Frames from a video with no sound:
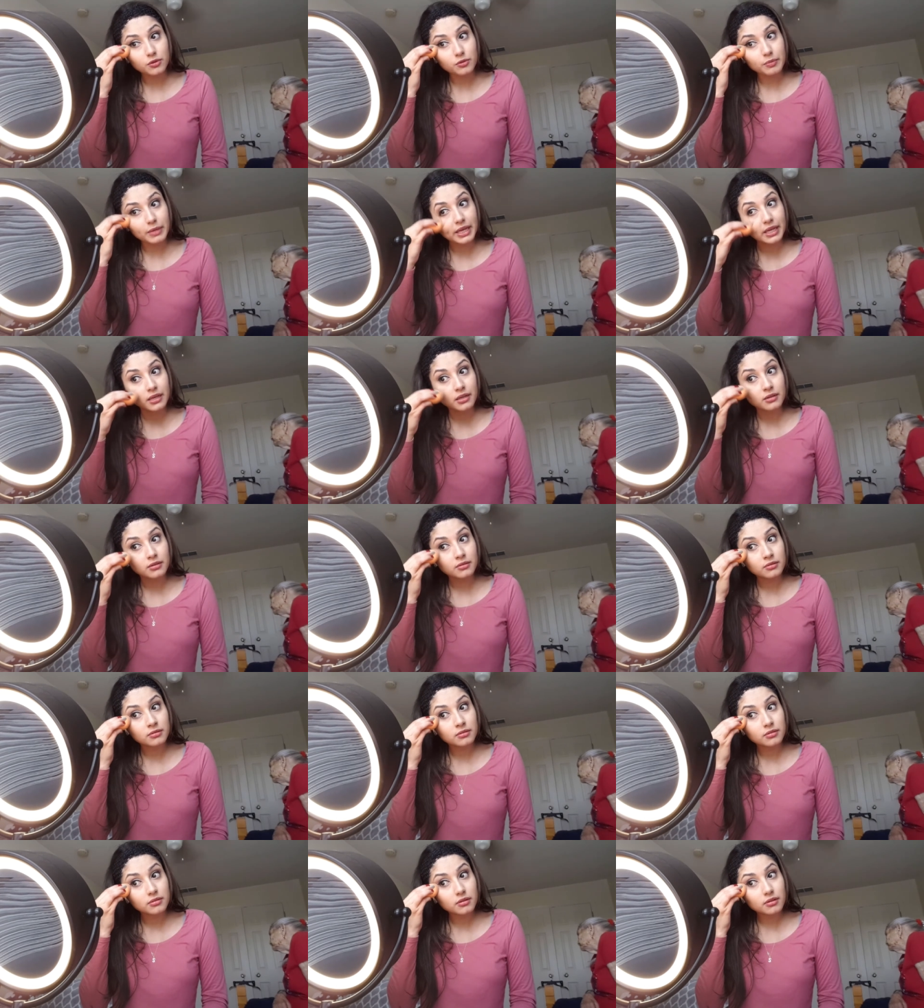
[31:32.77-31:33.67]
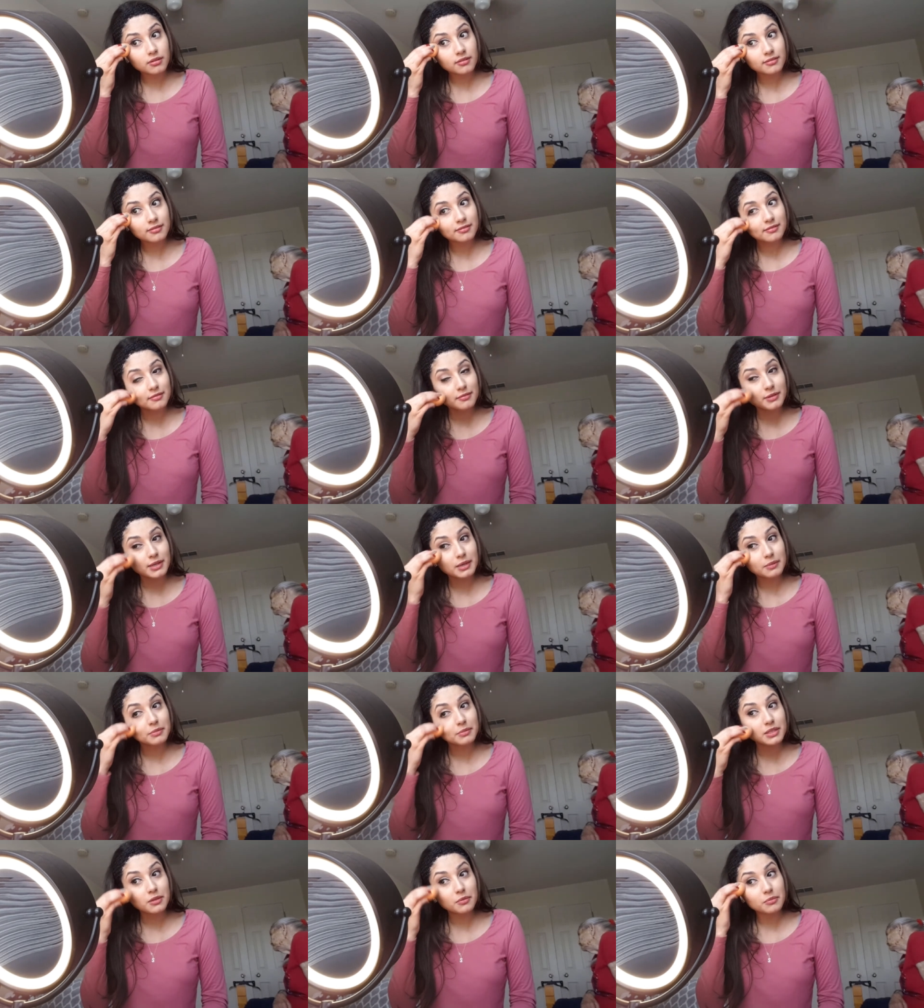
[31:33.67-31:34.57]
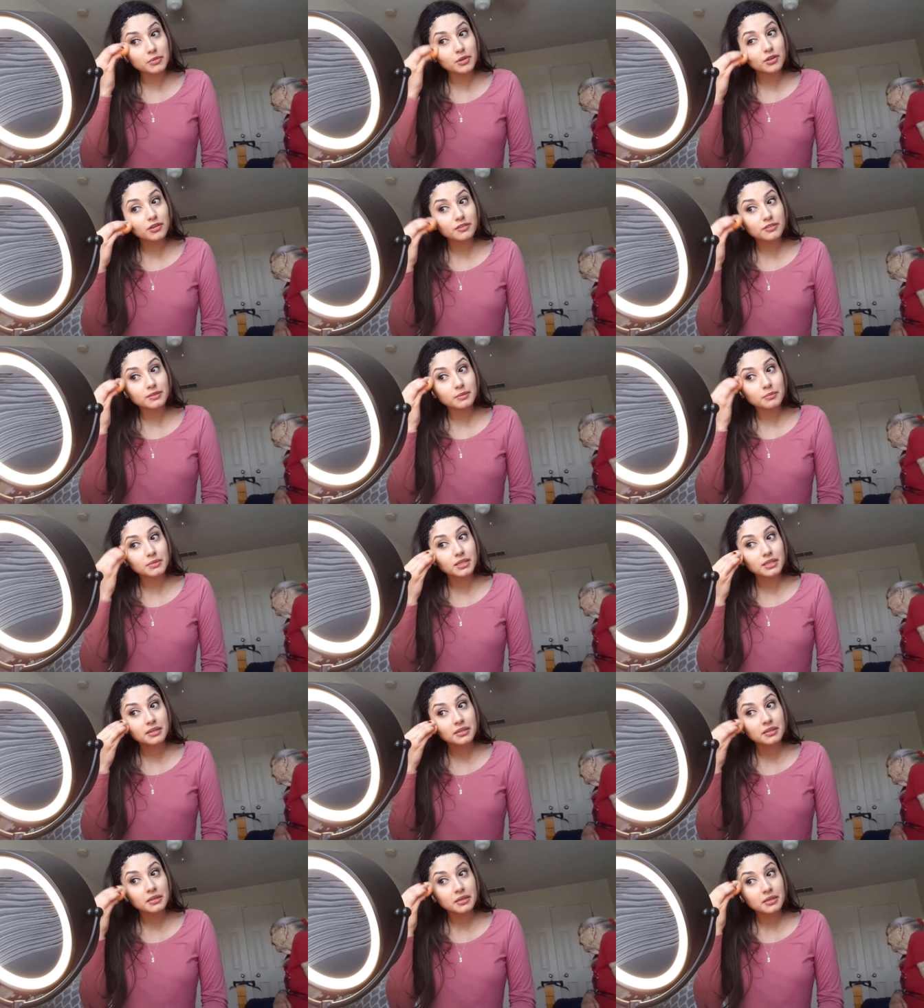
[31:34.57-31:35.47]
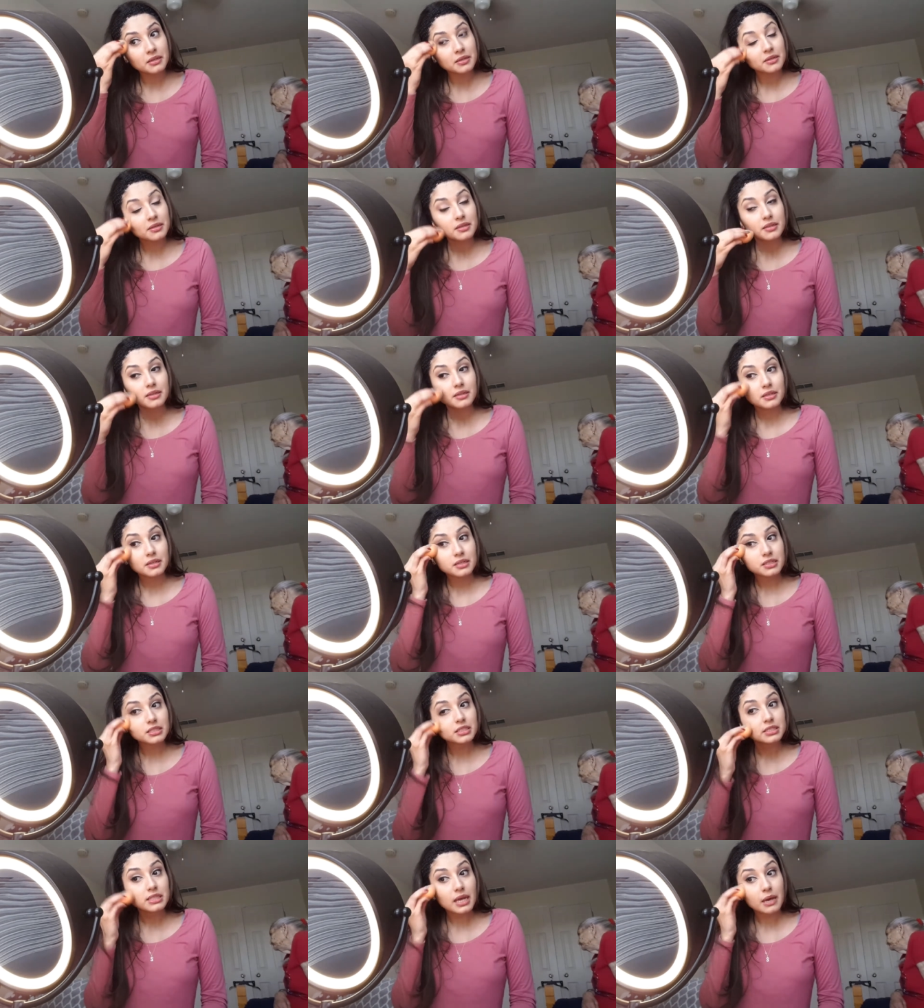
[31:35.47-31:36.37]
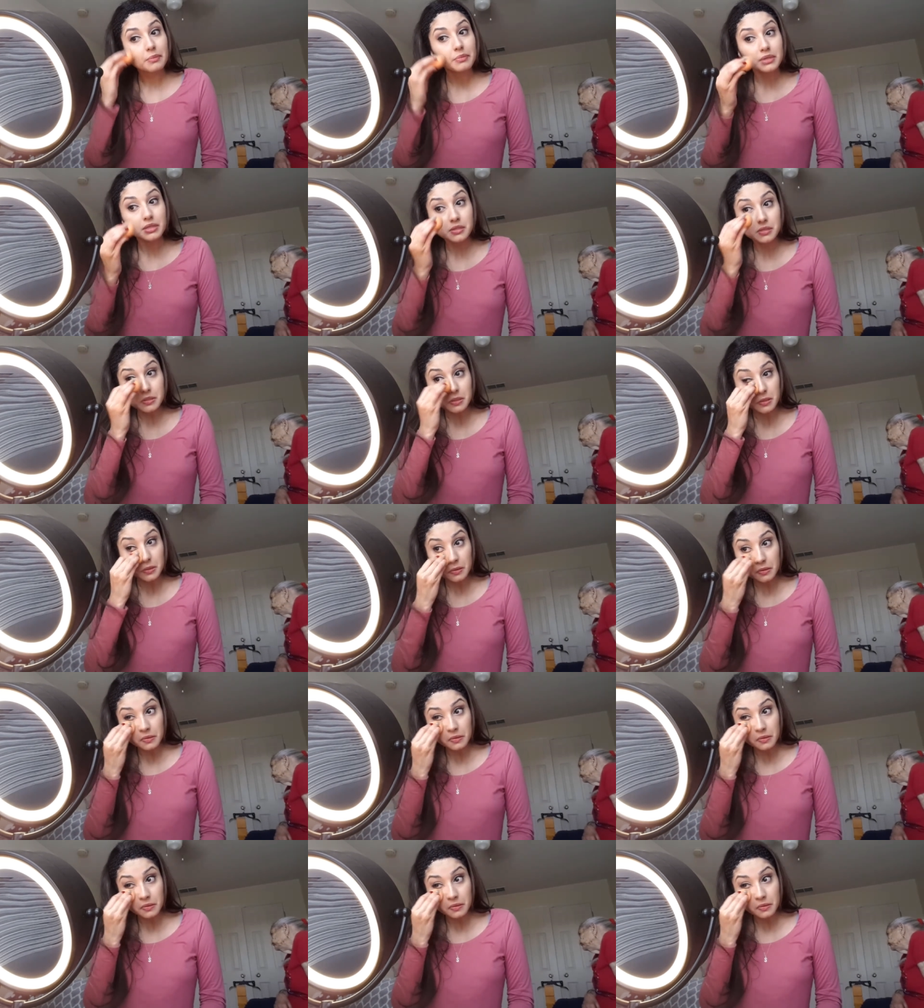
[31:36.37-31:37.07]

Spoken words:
with my hand when I'm in the middle of something. It just happens.